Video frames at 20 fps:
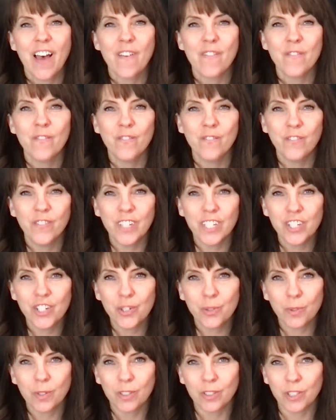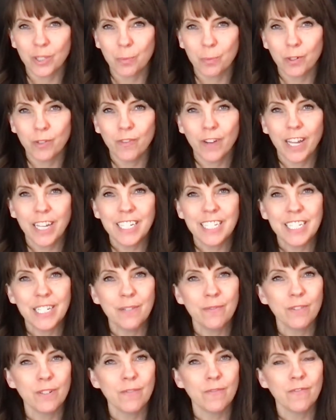Visuals. Provide
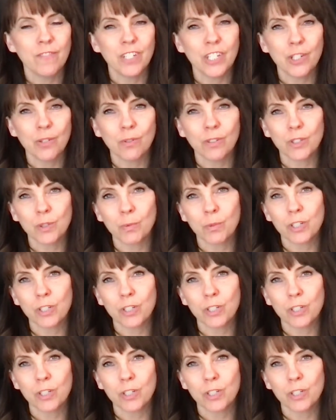different visuals